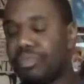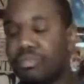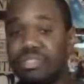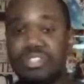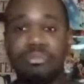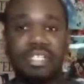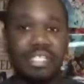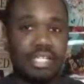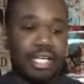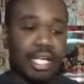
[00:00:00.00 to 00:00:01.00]

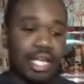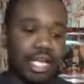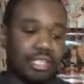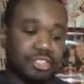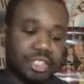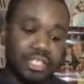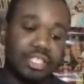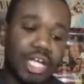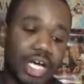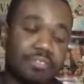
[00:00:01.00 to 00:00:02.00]
Mutsumi, she
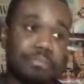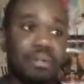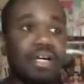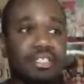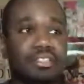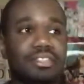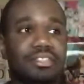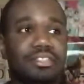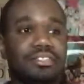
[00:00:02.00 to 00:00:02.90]
loves bugs.